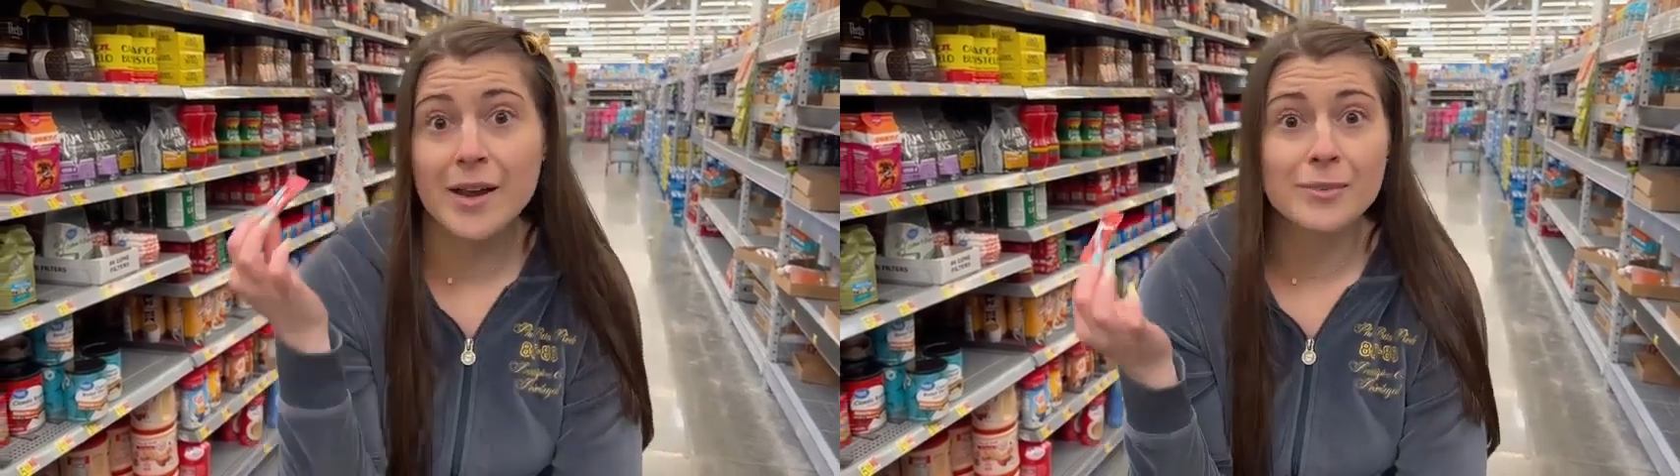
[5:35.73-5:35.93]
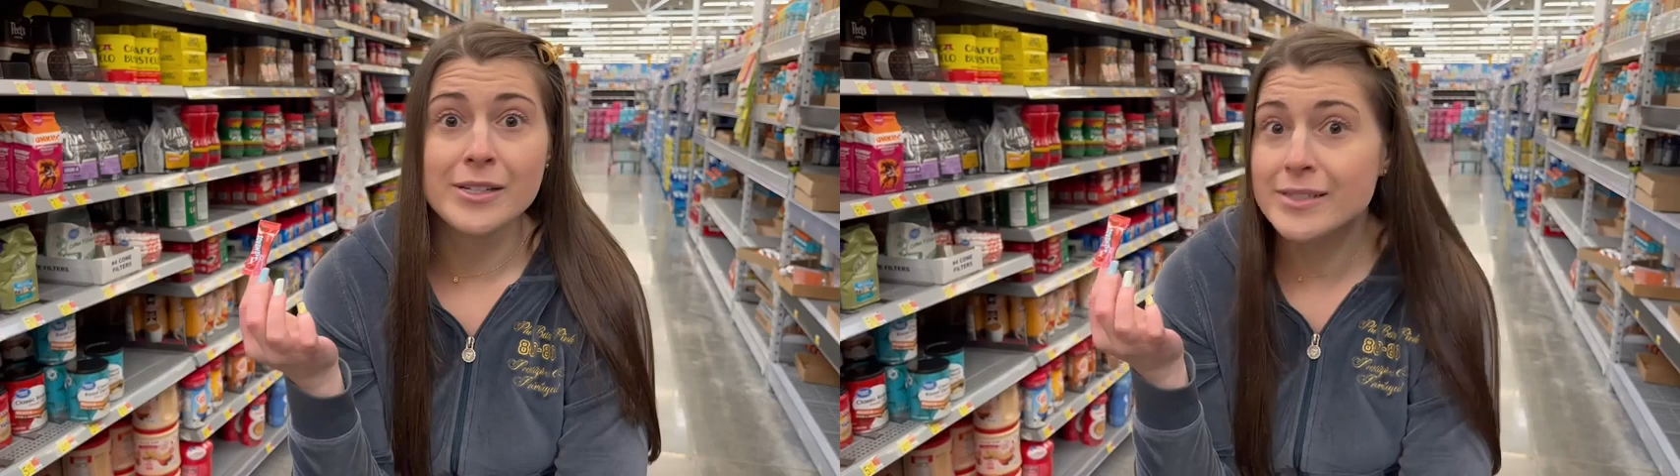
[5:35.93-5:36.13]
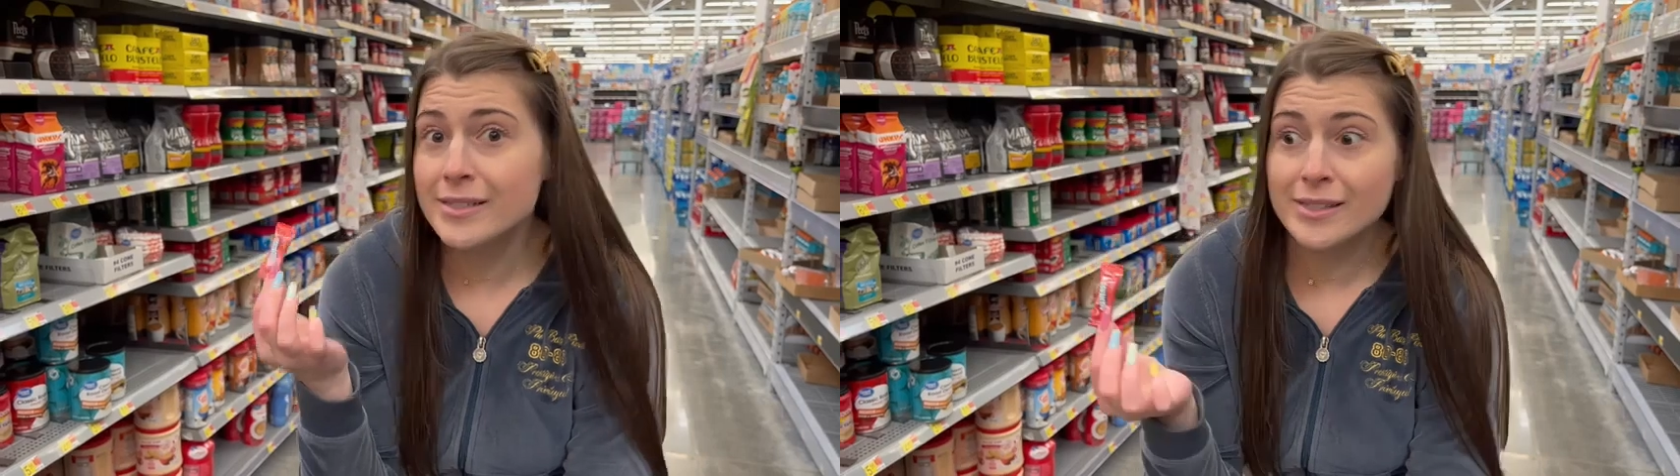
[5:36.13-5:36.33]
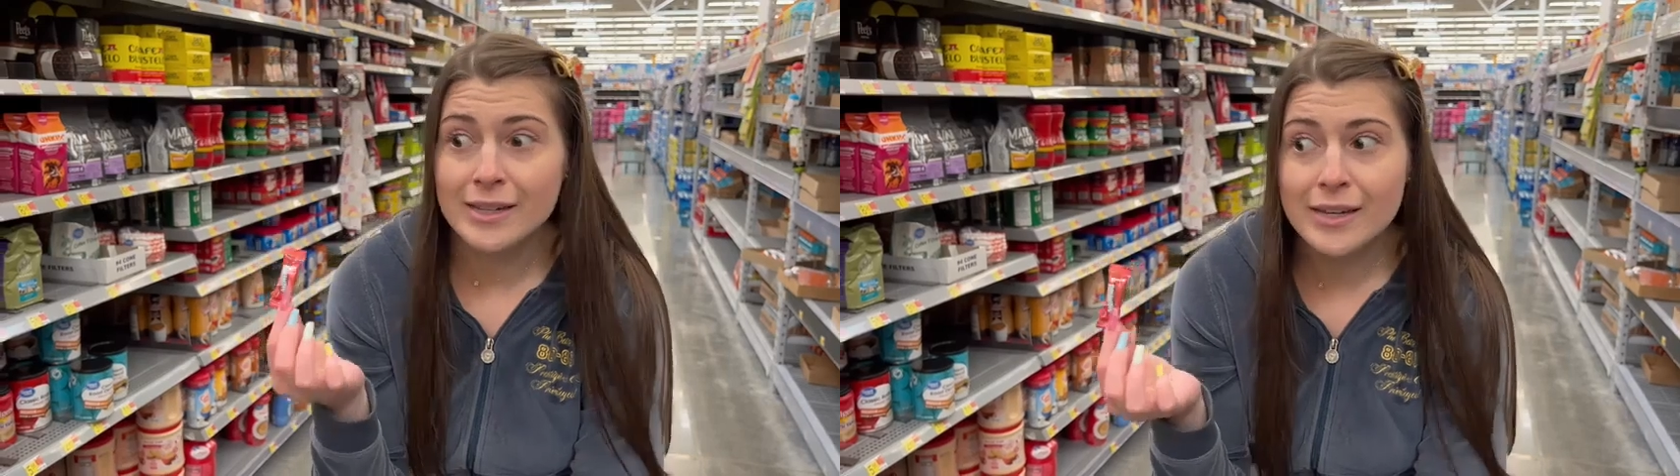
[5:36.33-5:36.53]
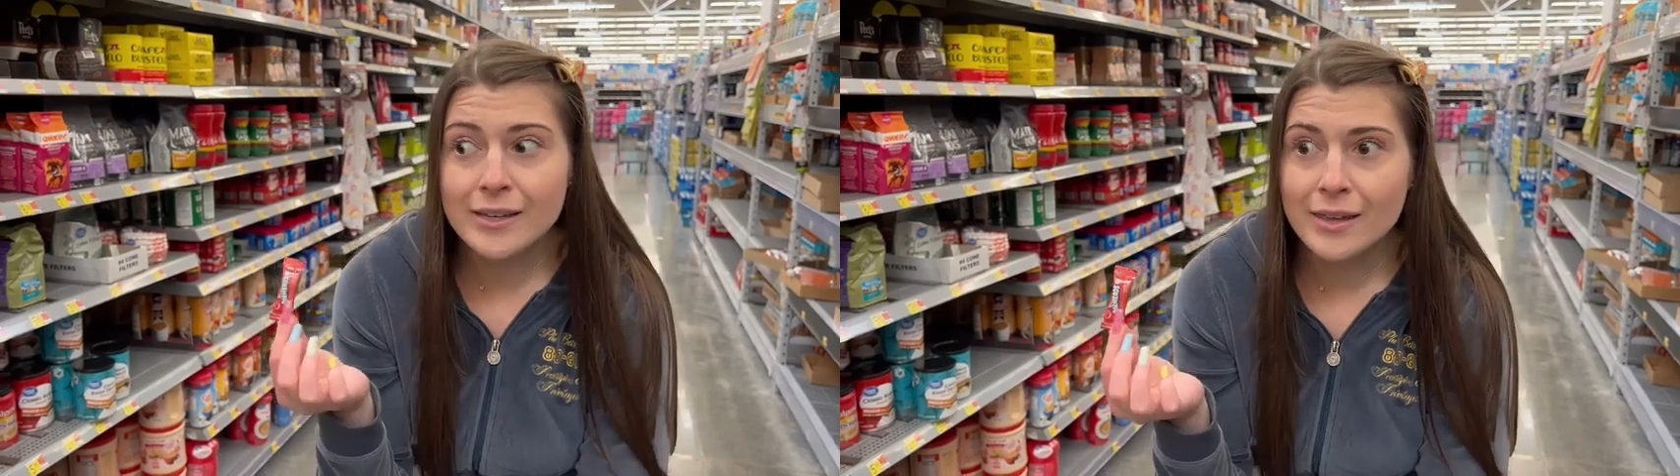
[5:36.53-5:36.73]
I'm gonna
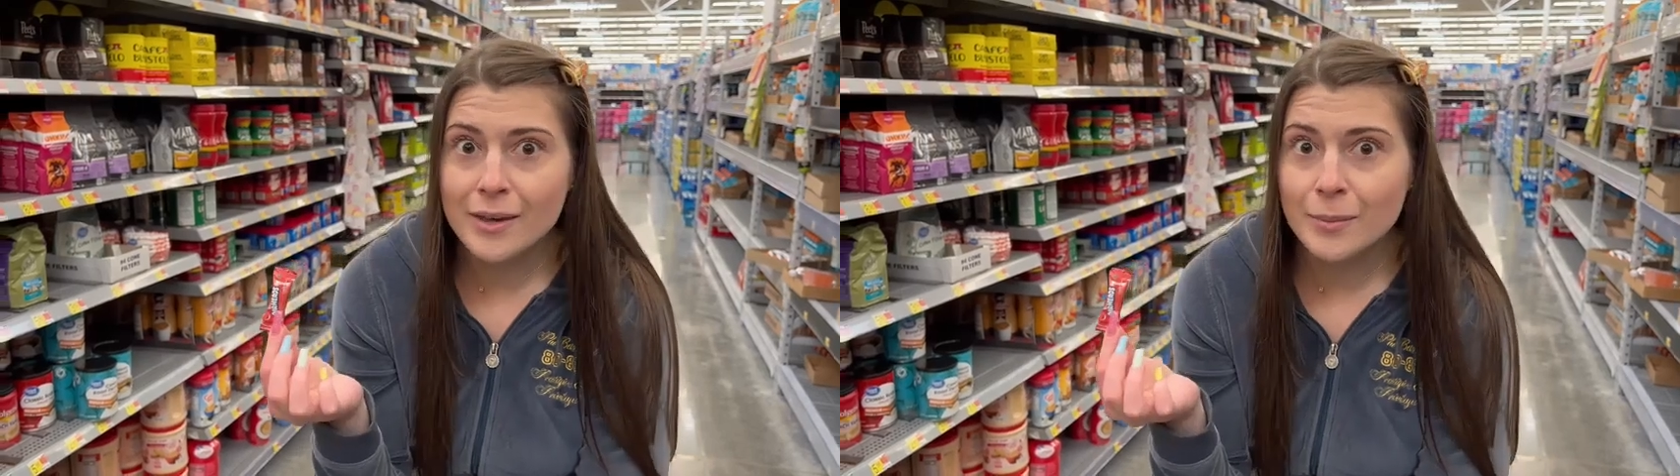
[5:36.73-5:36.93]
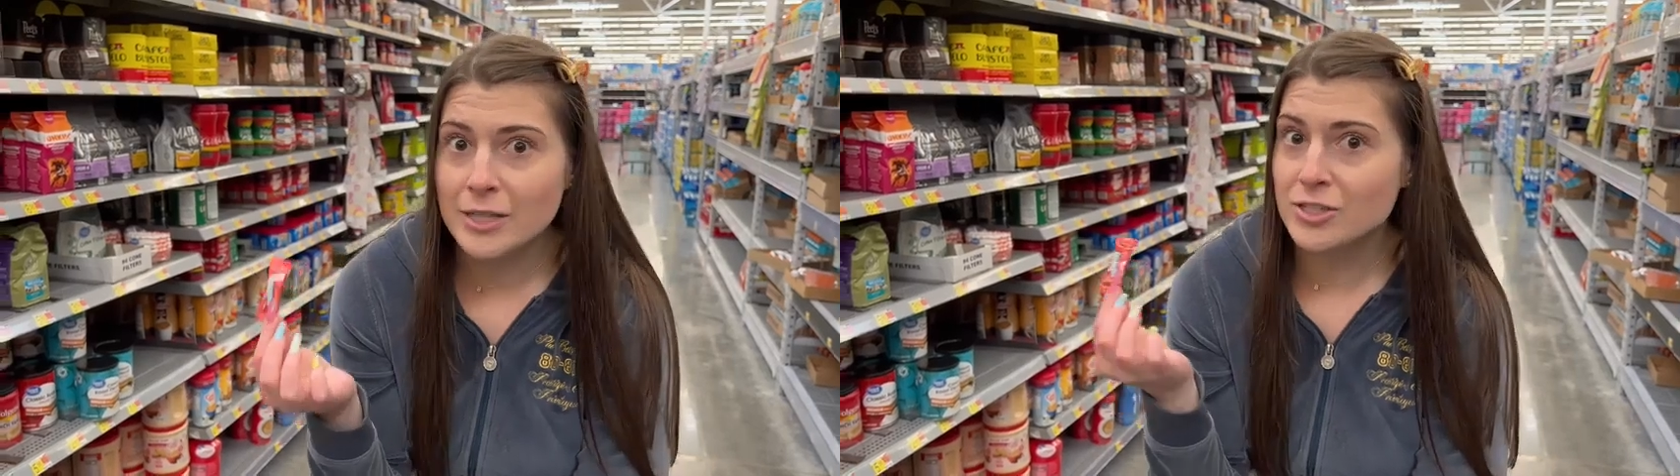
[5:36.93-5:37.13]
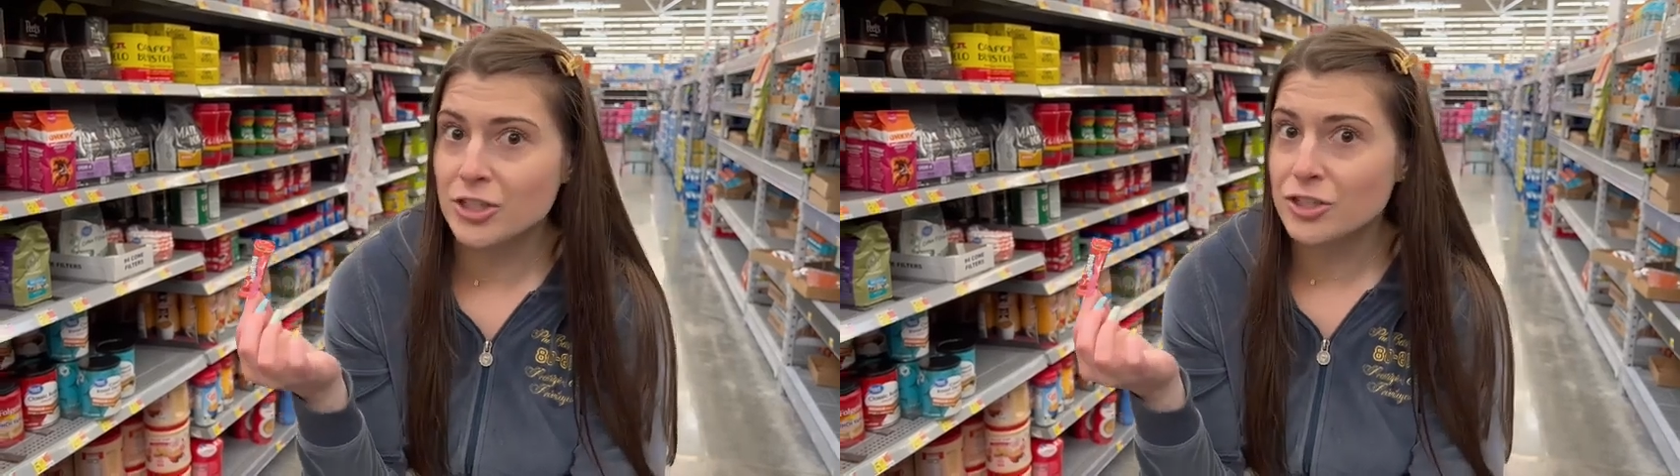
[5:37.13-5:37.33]
sneak them into